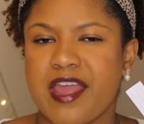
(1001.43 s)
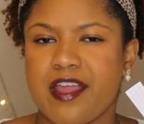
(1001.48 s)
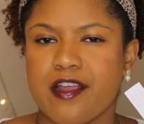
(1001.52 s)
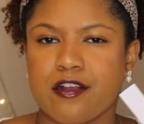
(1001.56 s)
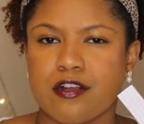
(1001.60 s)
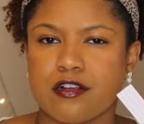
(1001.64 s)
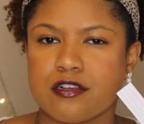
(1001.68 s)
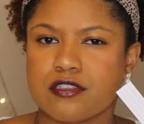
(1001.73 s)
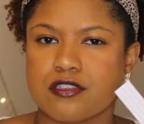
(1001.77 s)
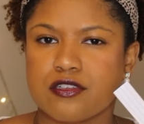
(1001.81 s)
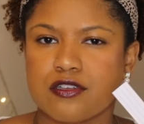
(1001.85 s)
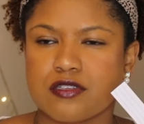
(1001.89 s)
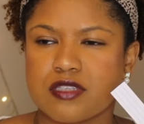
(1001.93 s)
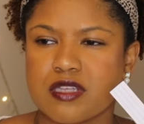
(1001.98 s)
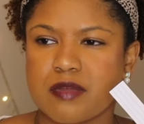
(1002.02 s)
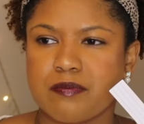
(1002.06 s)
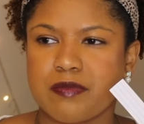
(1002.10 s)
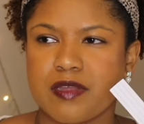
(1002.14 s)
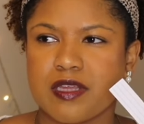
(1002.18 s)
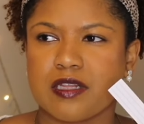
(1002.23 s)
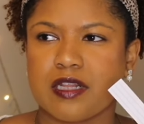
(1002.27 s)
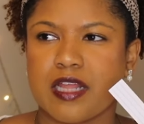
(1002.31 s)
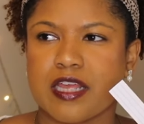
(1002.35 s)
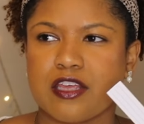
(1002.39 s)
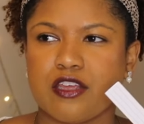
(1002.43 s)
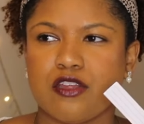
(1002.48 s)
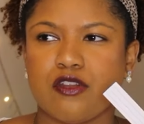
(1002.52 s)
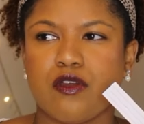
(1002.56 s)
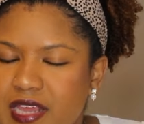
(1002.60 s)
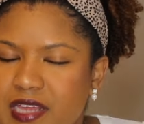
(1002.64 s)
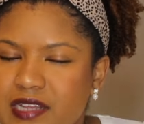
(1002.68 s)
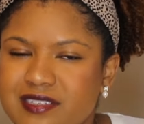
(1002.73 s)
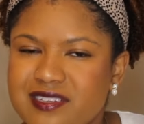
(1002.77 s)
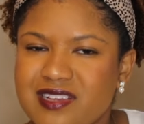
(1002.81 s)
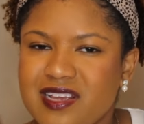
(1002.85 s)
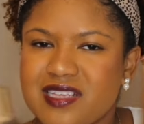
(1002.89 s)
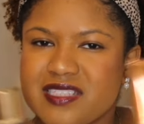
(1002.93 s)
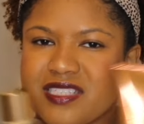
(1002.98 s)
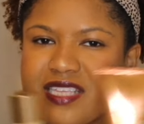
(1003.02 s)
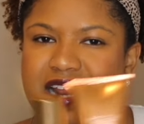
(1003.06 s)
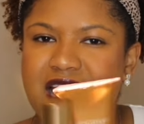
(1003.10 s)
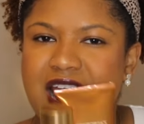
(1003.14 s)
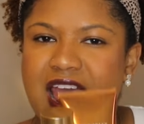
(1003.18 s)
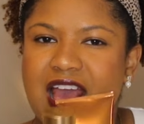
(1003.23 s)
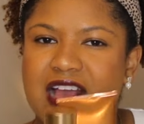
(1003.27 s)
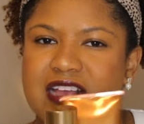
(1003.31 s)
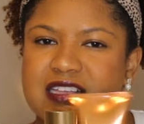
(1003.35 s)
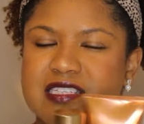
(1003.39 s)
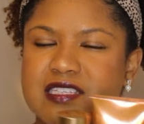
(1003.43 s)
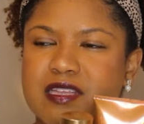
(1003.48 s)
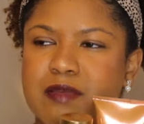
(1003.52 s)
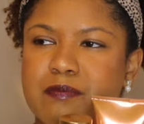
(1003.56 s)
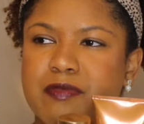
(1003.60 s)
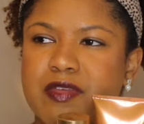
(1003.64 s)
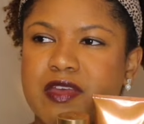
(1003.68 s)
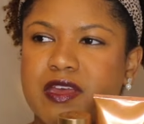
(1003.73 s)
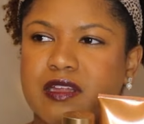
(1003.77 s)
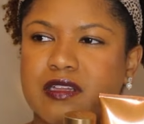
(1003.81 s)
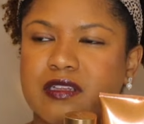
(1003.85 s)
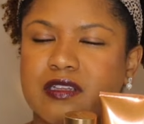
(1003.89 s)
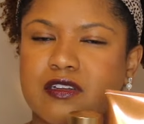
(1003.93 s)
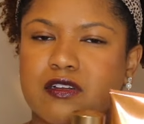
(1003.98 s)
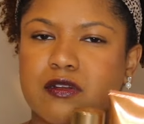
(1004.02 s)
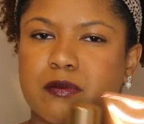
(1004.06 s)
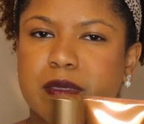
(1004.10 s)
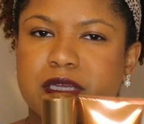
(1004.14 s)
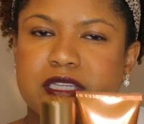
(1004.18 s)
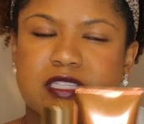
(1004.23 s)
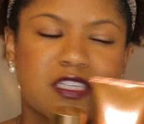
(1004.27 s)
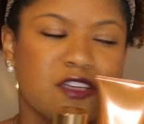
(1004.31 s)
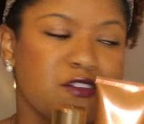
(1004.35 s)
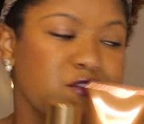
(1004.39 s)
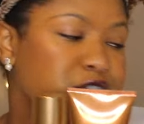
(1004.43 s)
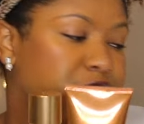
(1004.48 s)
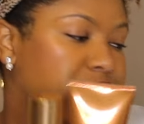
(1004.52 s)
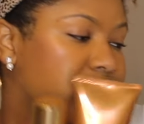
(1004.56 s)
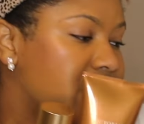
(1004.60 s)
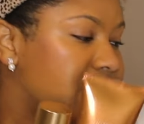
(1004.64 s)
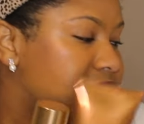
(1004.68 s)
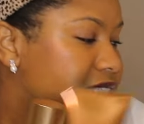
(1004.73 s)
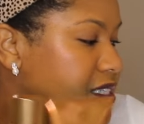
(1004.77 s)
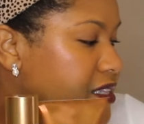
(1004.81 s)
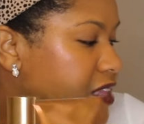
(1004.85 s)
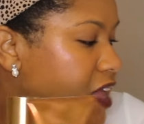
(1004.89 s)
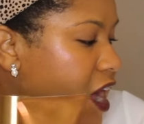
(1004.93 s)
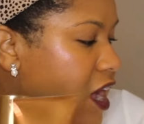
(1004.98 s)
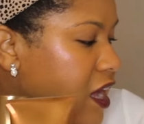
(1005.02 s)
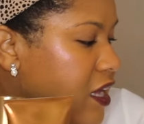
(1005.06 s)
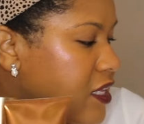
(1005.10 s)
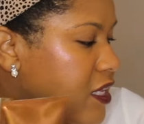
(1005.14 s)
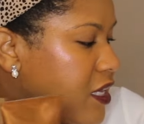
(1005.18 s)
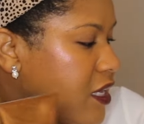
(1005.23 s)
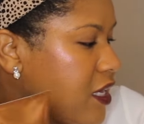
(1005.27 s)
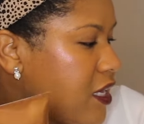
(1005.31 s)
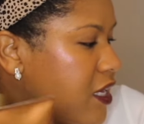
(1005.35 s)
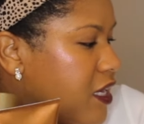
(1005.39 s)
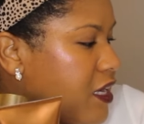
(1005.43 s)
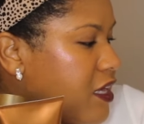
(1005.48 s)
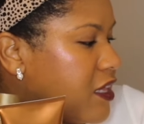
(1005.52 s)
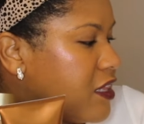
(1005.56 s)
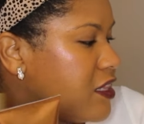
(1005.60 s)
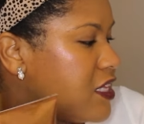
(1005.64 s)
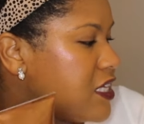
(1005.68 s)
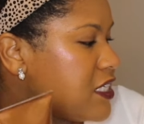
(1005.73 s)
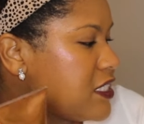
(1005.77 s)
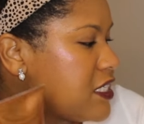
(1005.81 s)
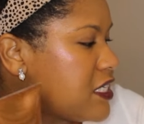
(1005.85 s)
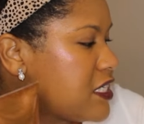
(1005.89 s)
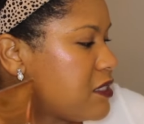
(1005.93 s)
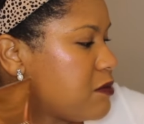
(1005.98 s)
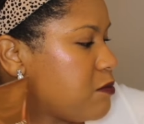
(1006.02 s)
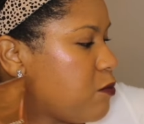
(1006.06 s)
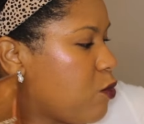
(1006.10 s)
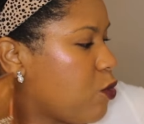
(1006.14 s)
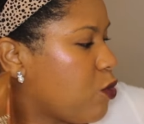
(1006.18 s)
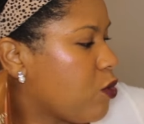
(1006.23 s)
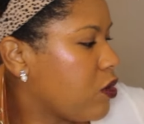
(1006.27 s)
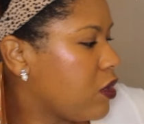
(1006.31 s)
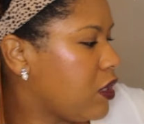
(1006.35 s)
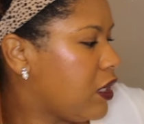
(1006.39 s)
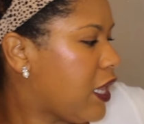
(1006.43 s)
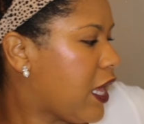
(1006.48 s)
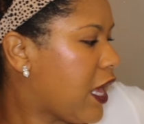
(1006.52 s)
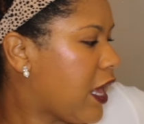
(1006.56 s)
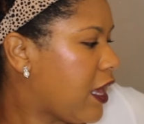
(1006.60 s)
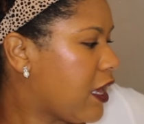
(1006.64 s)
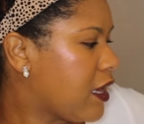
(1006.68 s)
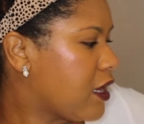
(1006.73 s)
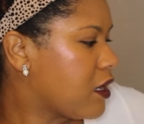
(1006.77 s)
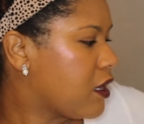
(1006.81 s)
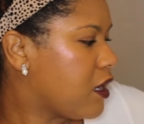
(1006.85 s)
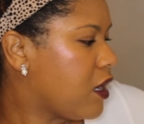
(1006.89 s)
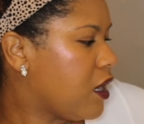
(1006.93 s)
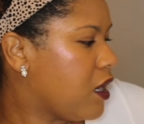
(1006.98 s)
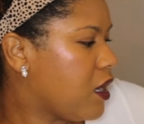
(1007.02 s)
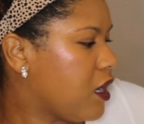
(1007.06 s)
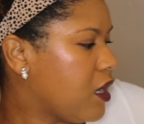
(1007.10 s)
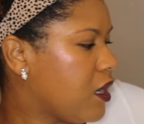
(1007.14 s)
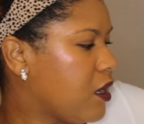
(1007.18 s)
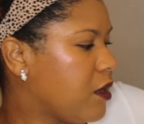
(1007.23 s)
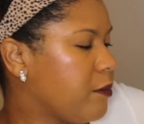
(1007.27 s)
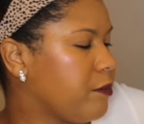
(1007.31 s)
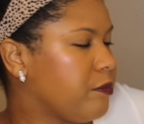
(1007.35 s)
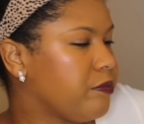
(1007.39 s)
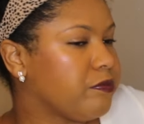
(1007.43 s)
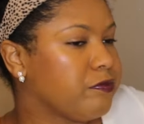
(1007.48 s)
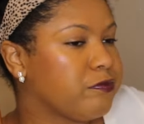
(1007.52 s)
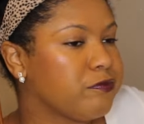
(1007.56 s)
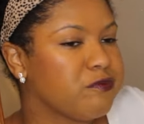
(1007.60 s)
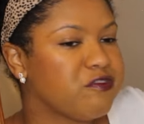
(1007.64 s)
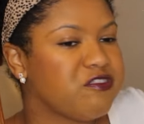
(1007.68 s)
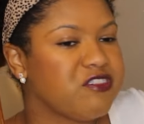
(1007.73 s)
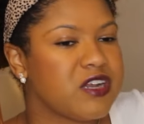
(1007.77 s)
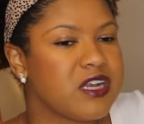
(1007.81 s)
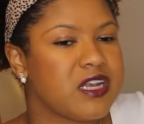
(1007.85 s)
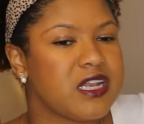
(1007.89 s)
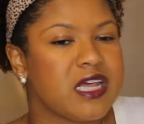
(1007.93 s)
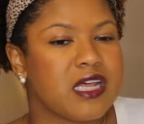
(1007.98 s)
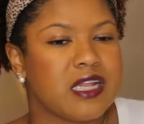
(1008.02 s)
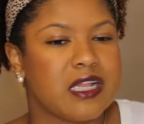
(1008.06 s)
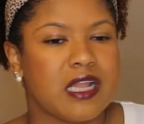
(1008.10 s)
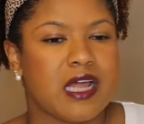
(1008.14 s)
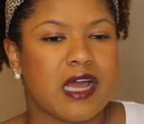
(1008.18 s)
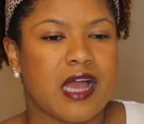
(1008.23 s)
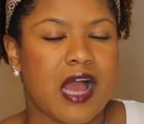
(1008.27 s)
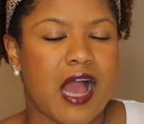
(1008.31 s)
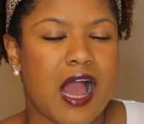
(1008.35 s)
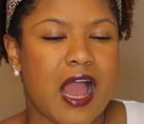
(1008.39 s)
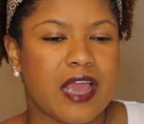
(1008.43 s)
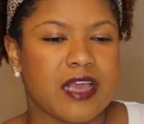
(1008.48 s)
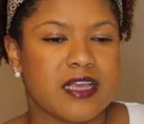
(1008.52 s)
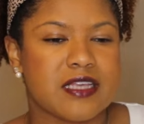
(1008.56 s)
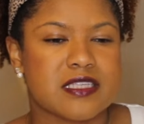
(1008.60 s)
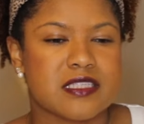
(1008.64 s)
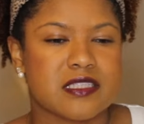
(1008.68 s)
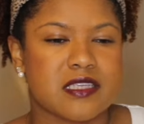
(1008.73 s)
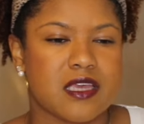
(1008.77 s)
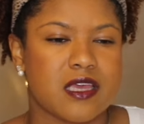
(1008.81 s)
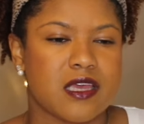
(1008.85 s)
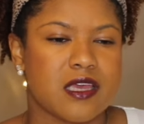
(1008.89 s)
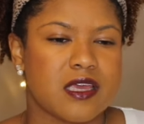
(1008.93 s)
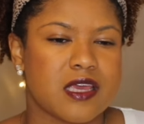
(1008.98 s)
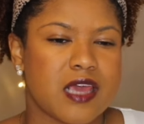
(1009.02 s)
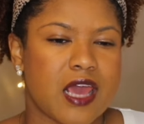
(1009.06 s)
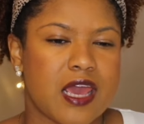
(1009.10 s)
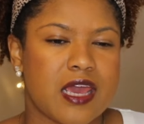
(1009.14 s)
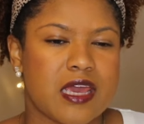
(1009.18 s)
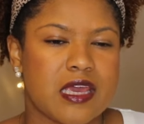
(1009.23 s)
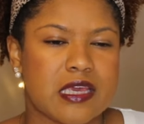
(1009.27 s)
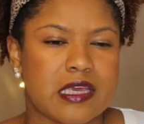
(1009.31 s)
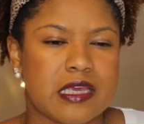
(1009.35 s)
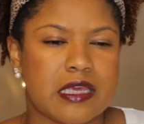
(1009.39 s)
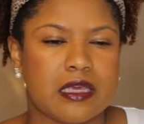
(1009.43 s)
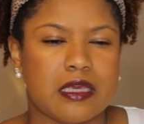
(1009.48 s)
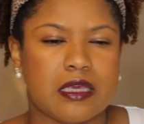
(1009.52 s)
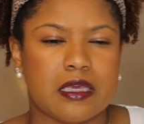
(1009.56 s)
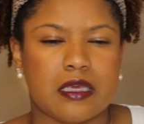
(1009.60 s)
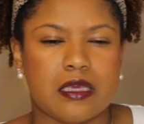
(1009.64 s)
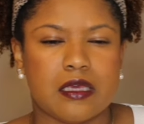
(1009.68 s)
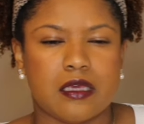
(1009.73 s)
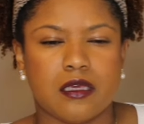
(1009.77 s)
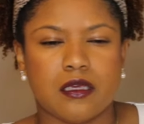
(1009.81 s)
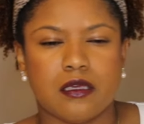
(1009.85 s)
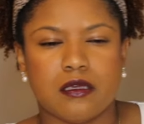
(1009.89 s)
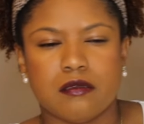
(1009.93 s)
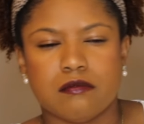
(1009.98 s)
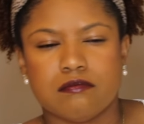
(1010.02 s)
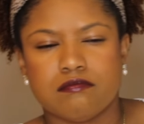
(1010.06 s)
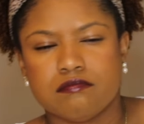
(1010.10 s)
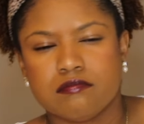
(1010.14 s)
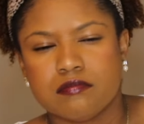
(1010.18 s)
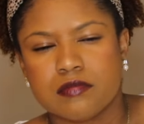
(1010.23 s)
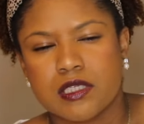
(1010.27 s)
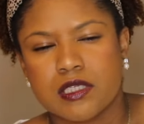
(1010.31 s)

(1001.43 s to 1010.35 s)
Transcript: pears or something. Like, you know, it does, it has something a little bit different. It's not this is more like um, vanilla icing, cakey,